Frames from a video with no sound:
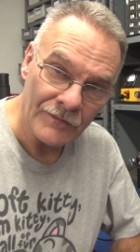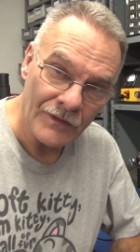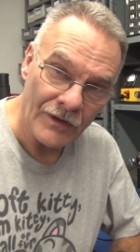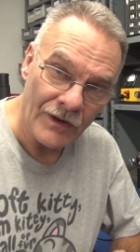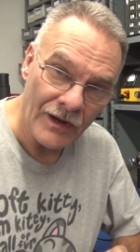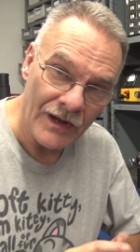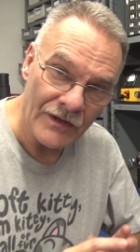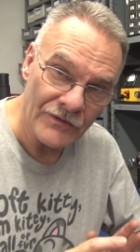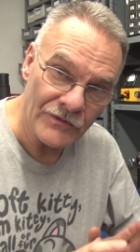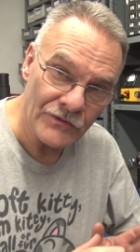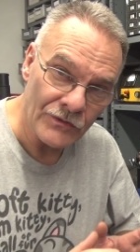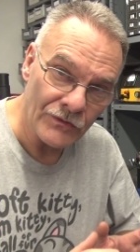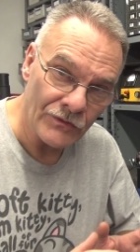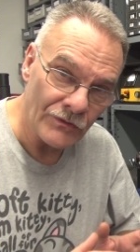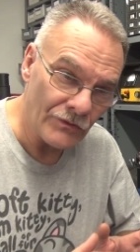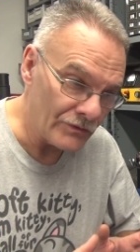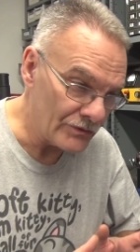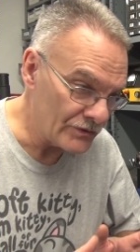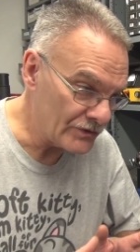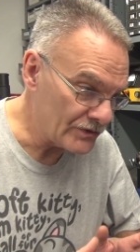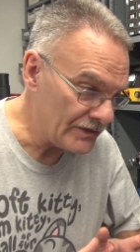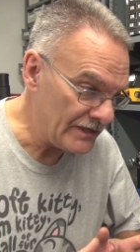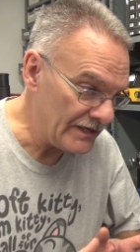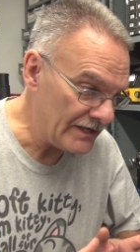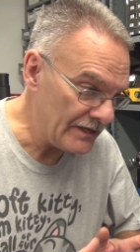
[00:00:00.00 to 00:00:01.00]
Alright, so a little
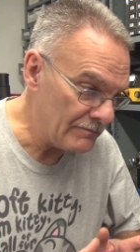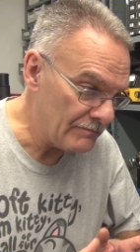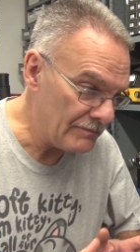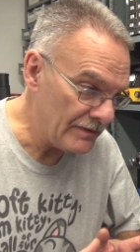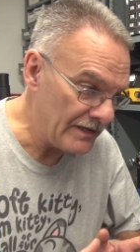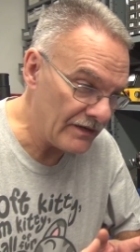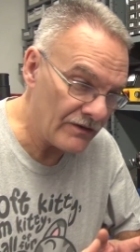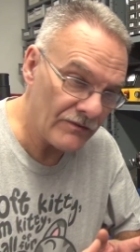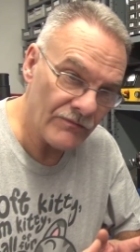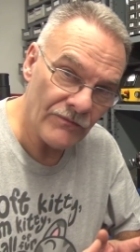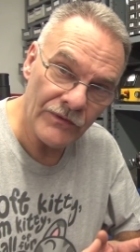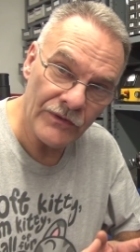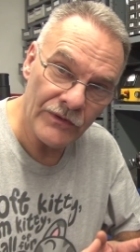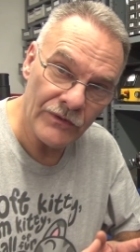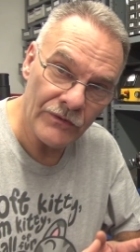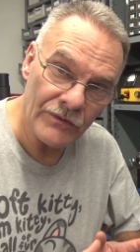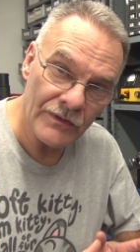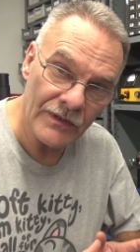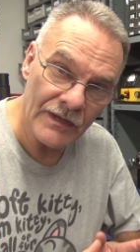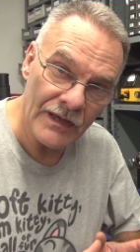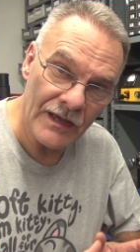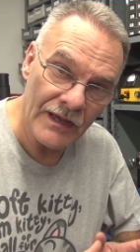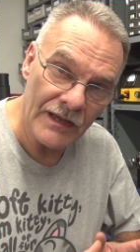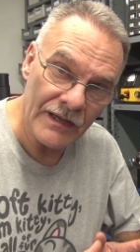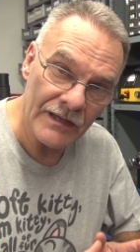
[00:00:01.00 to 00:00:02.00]
sneak peek for you
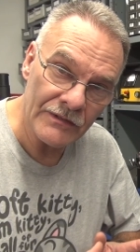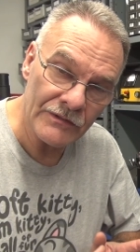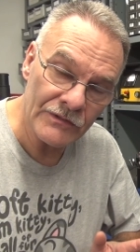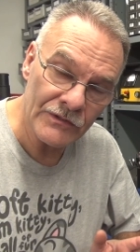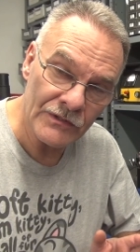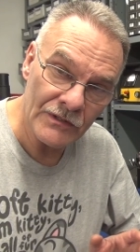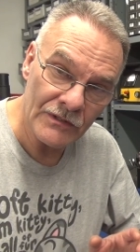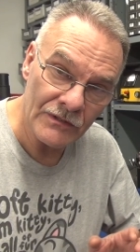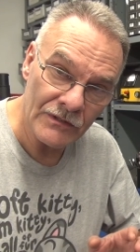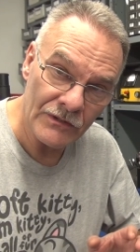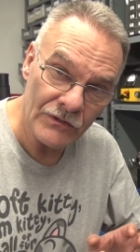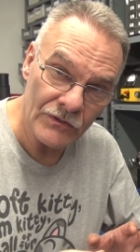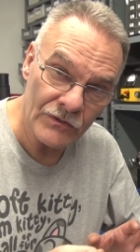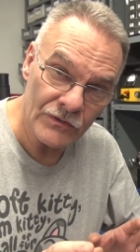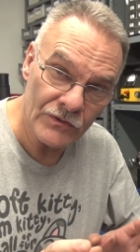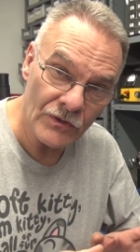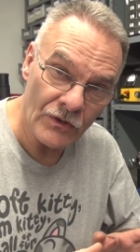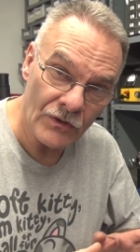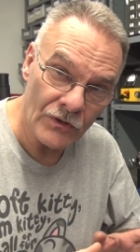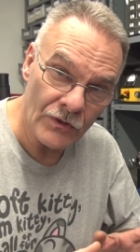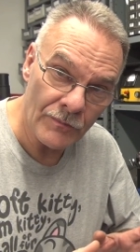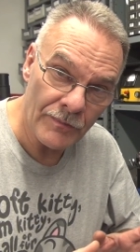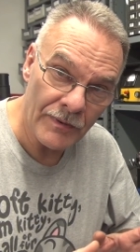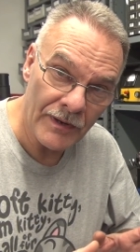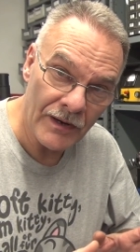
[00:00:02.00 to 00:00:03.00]
guys. You
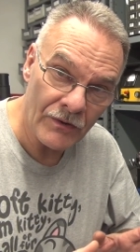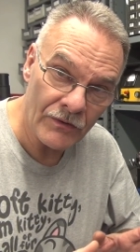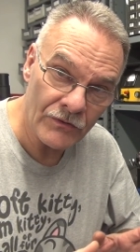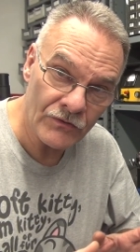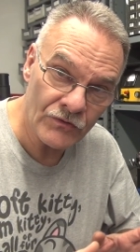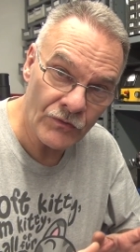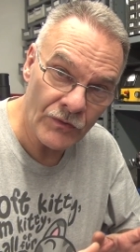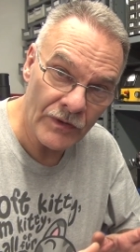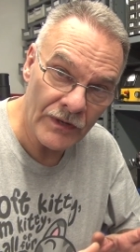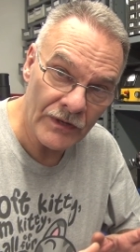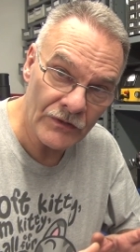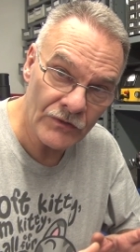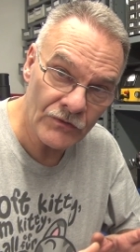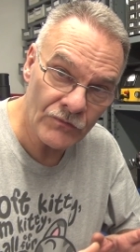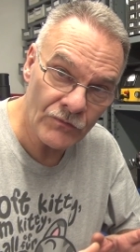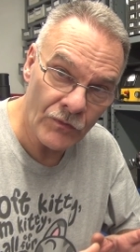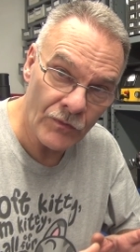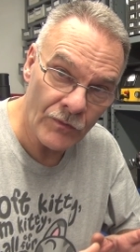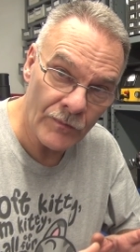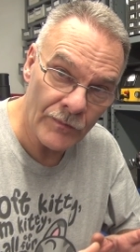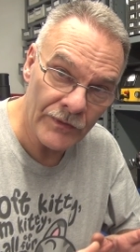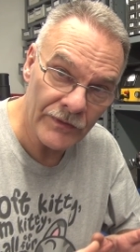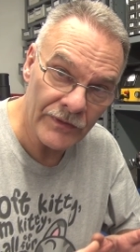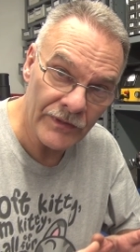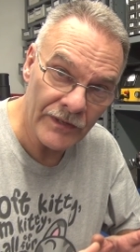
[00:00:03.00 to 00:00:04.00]
saw the power
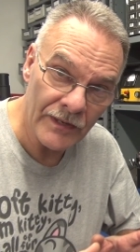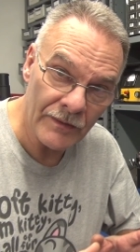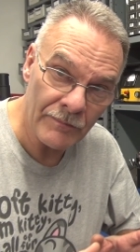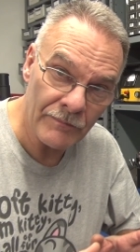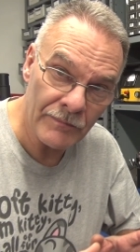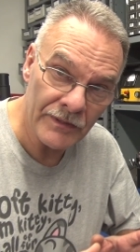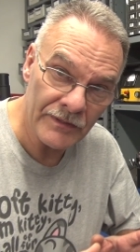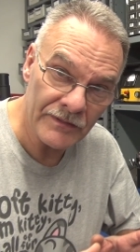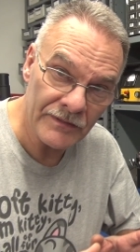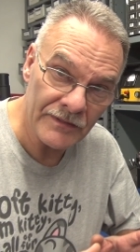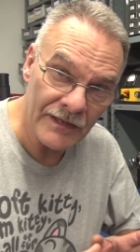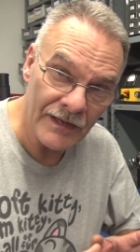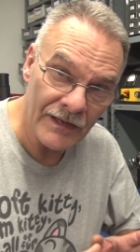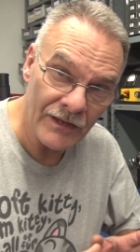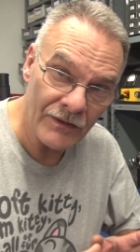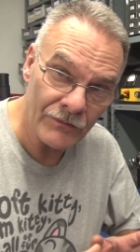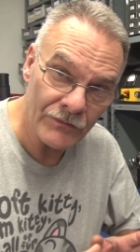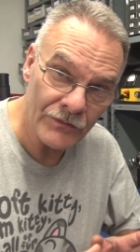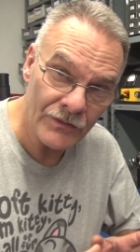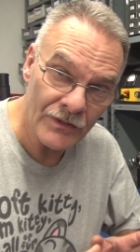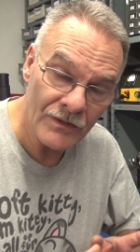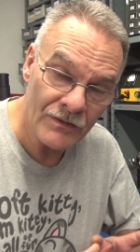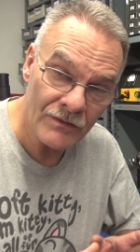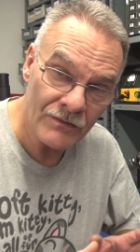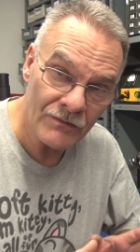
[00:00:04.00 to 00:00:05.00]
transformer that I picked
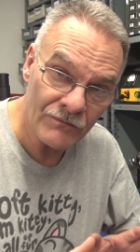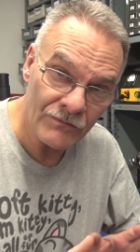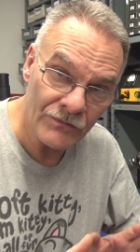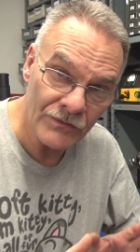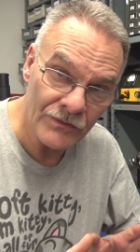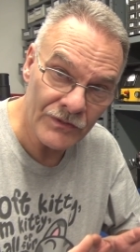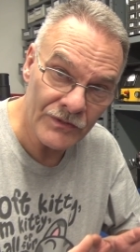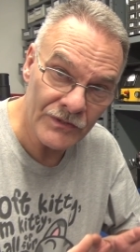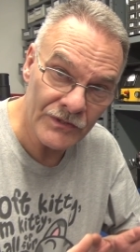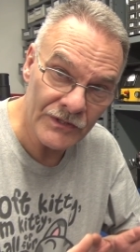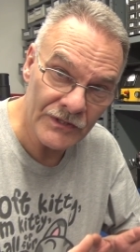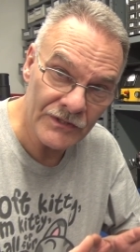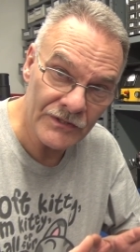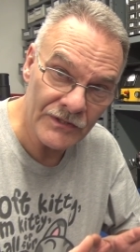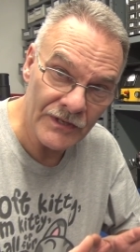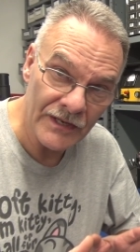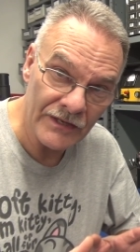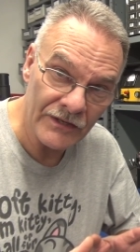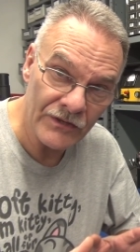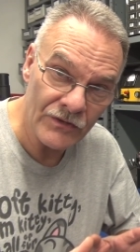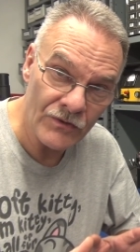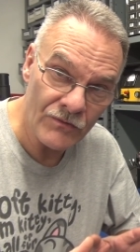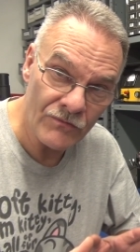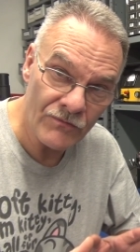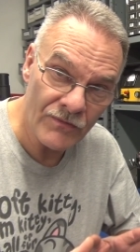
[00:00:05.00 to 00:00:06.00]
out for the
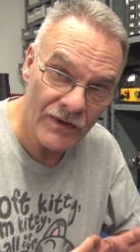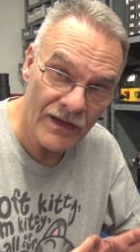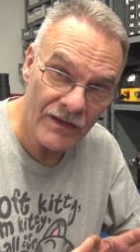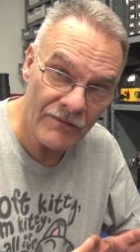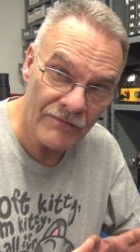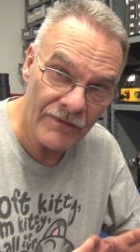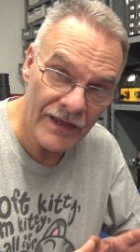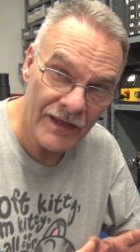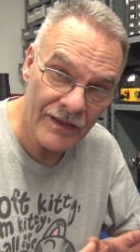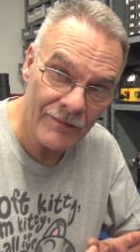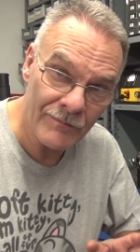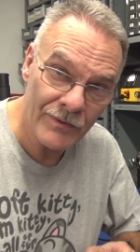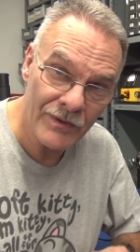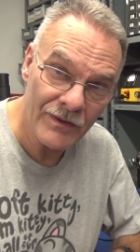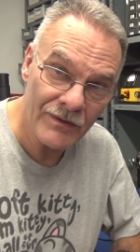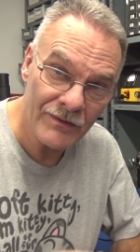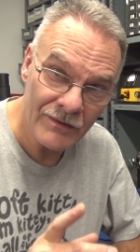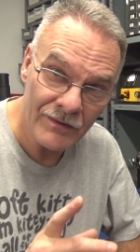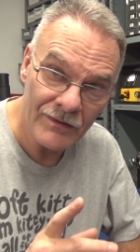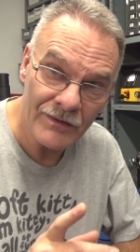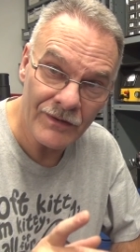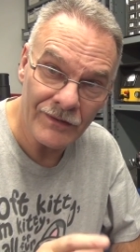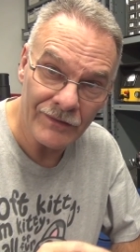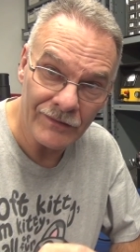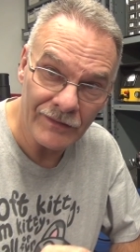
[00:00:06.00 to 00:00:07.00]
6AQ5 amp.
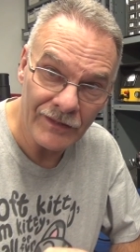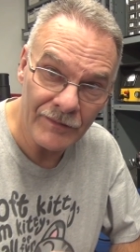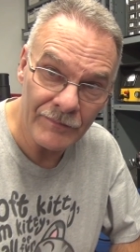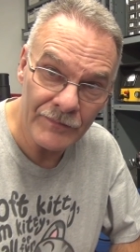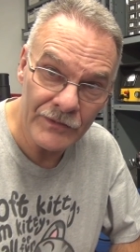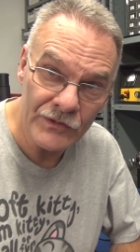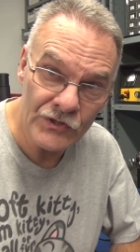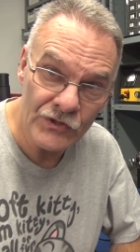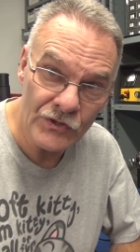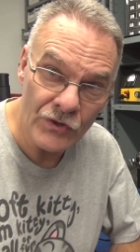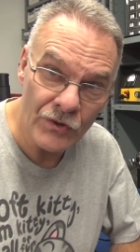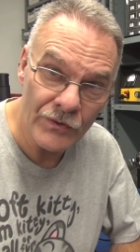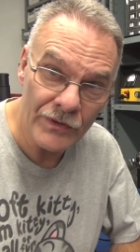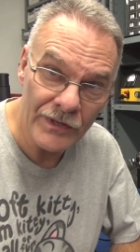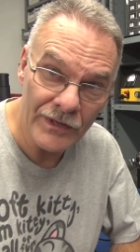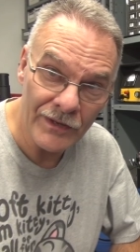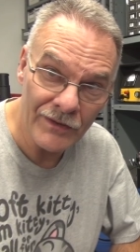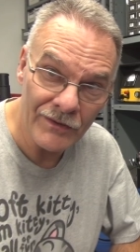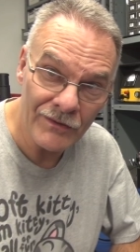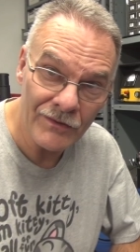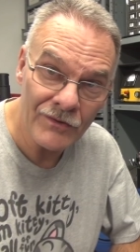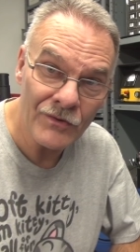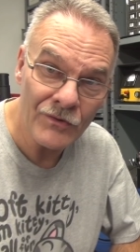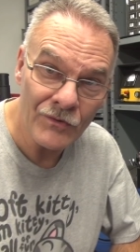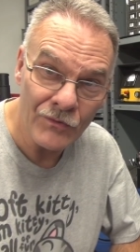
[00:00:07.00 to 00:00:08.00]
Let me show
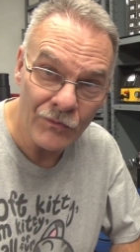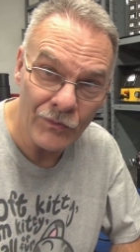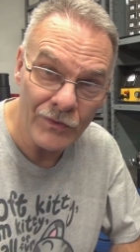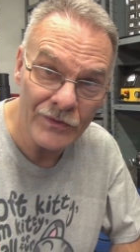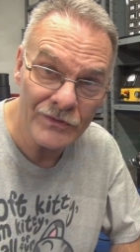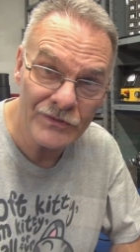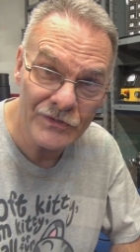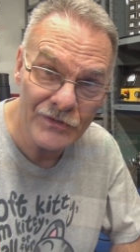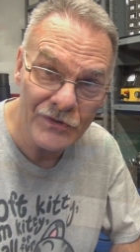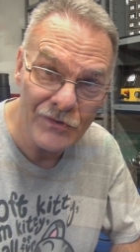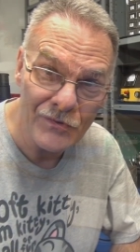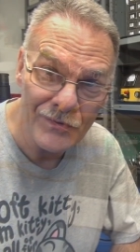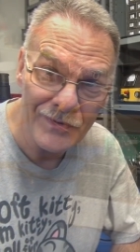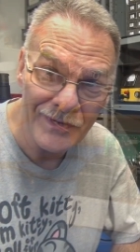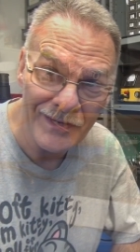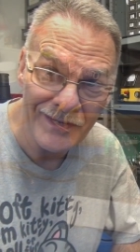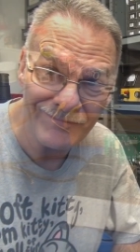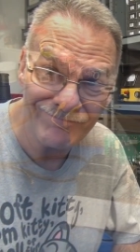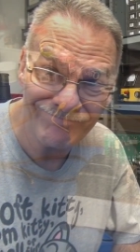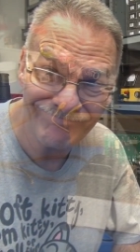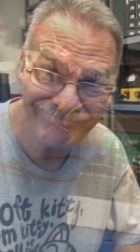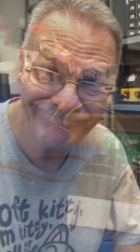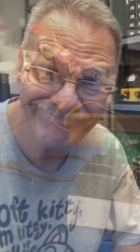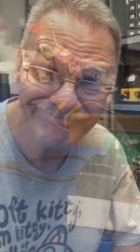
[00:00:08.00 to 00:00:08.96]
you what it's going in.